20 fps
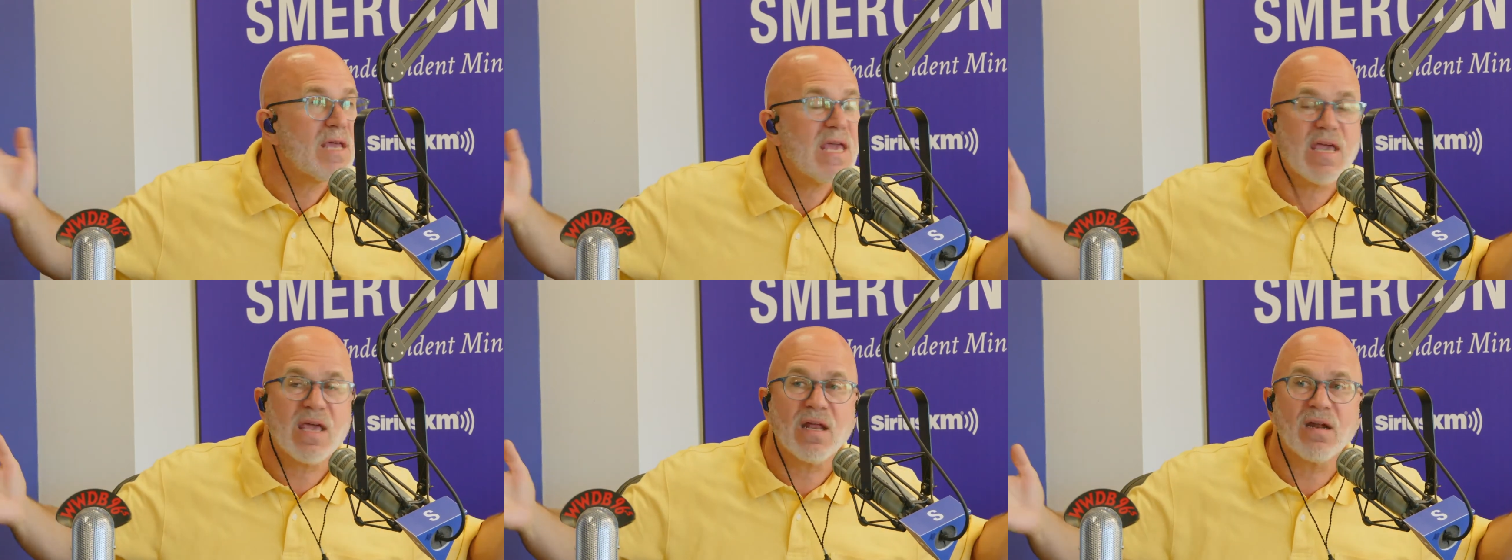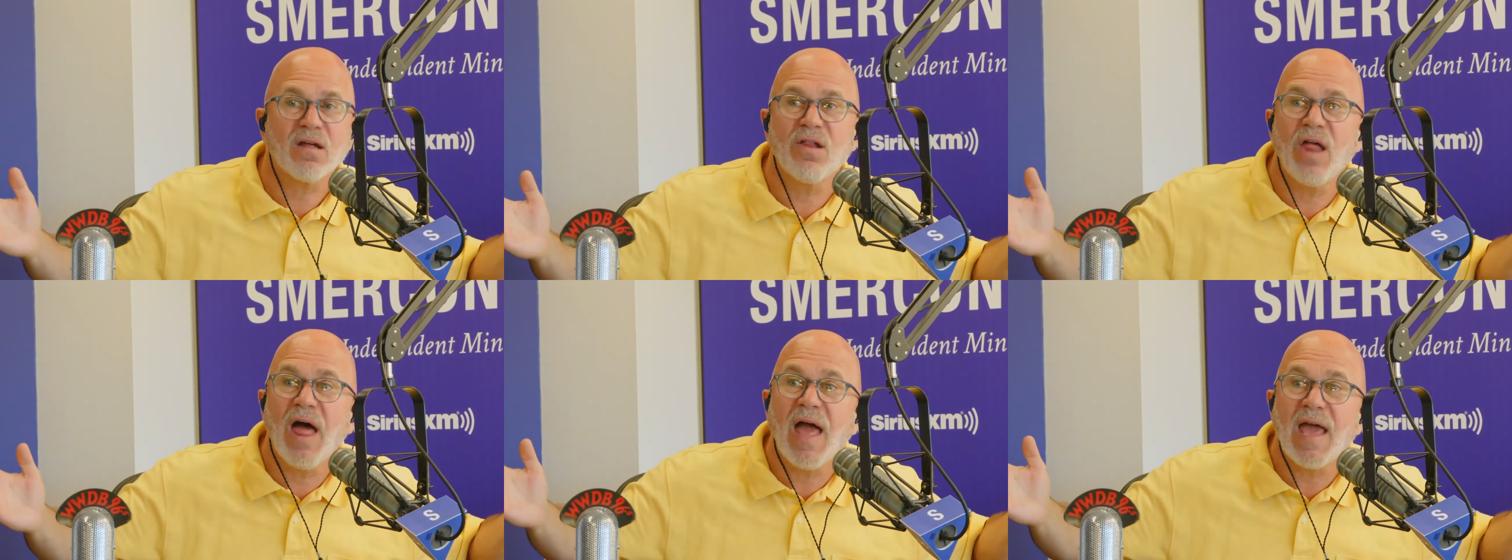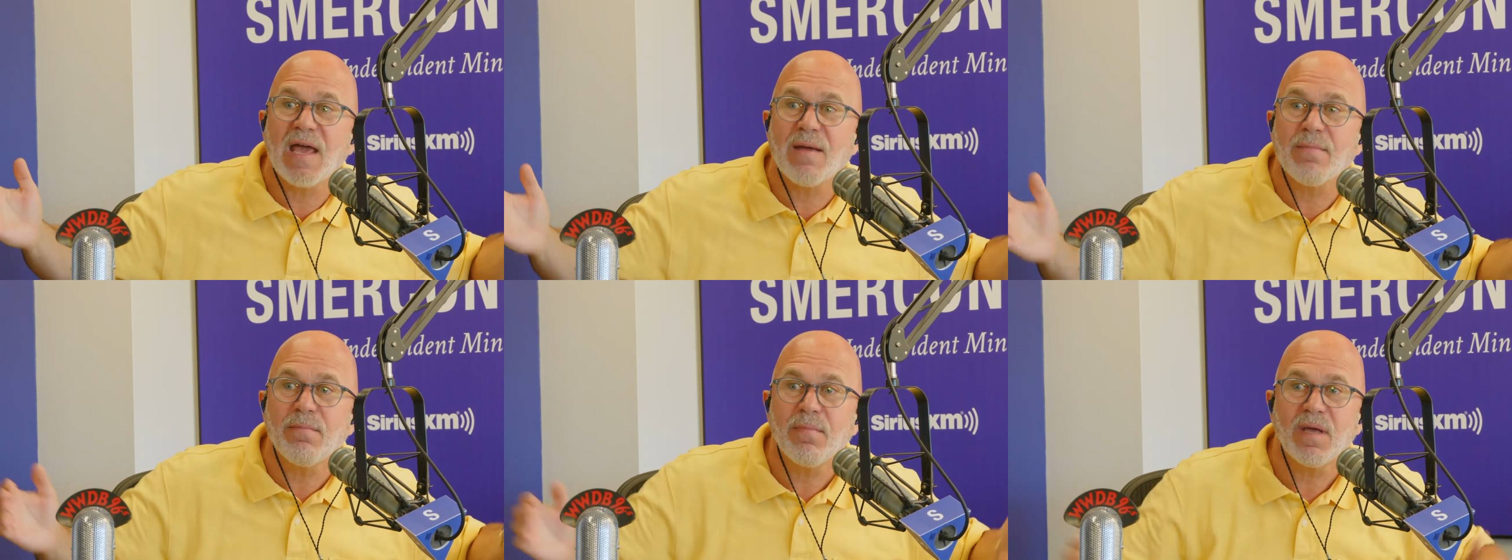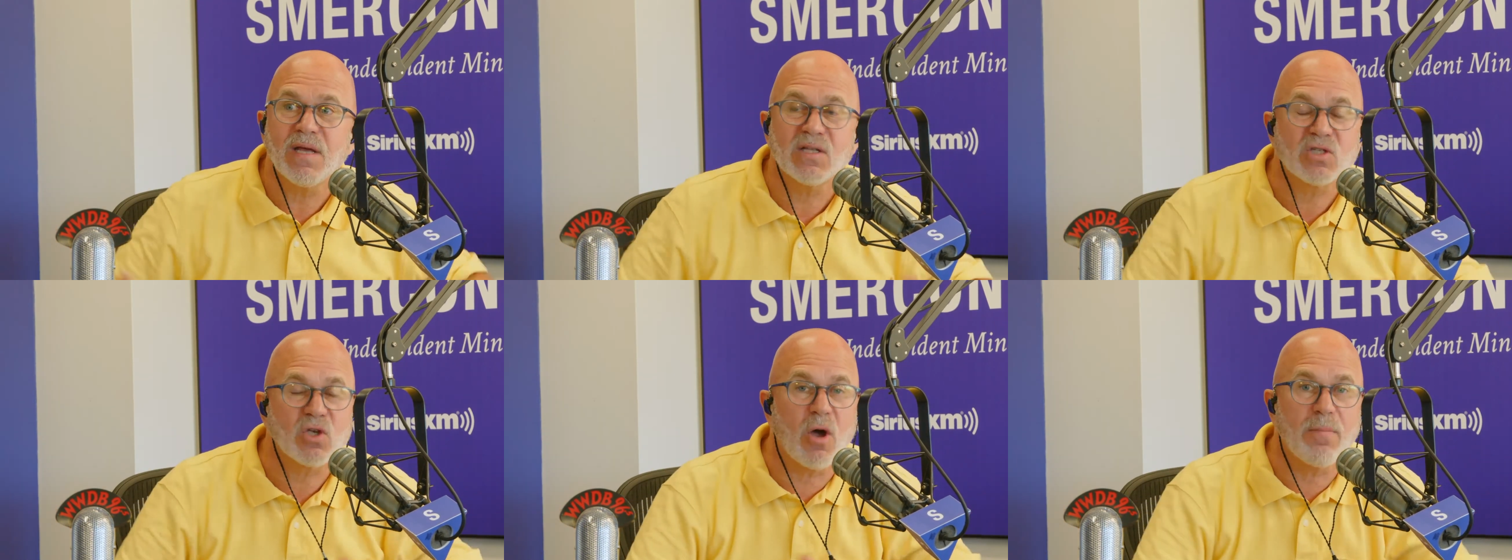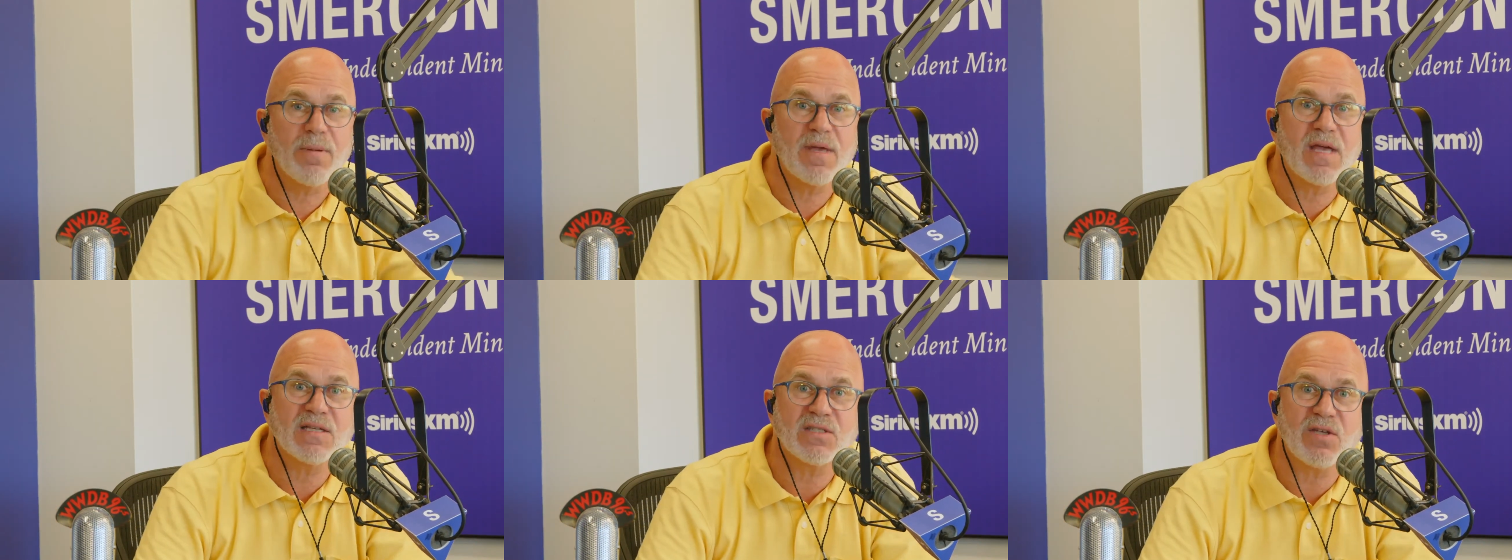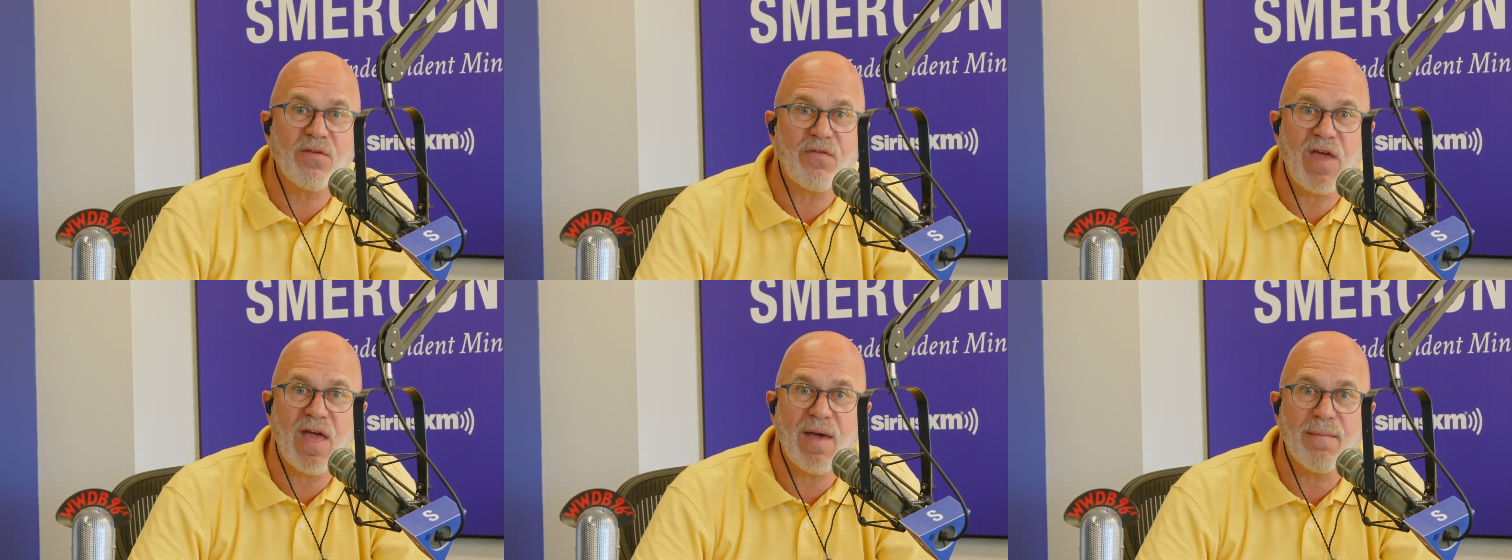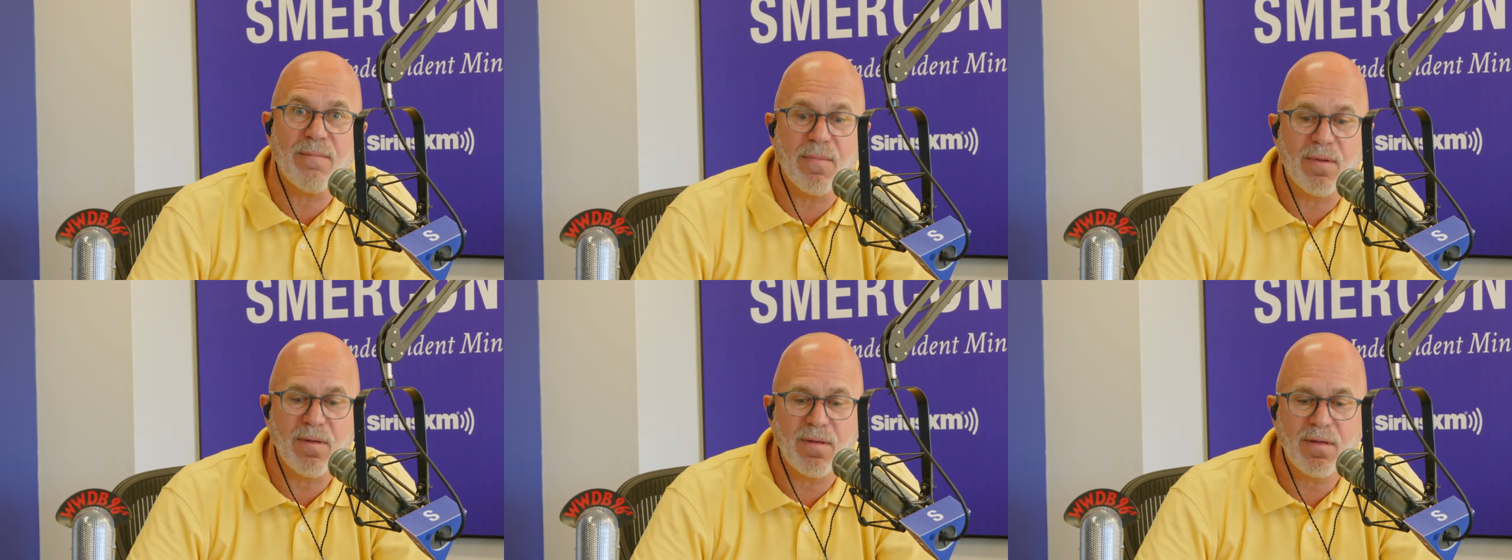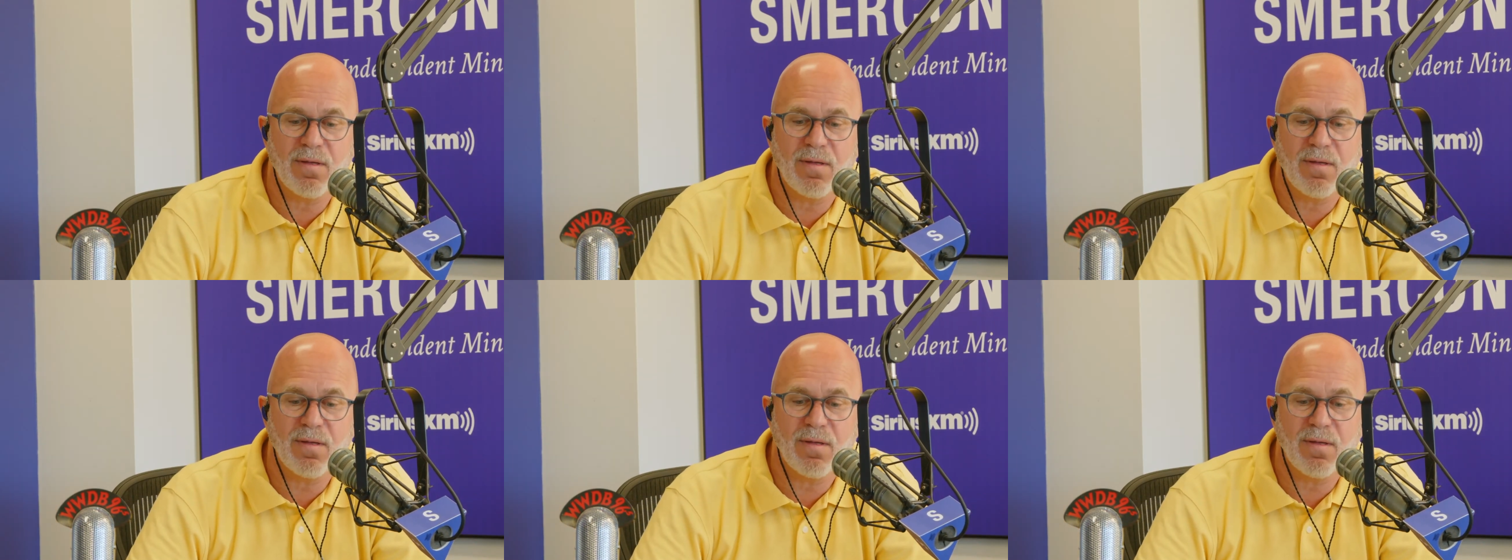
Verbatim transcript: he can claim it's all because of him.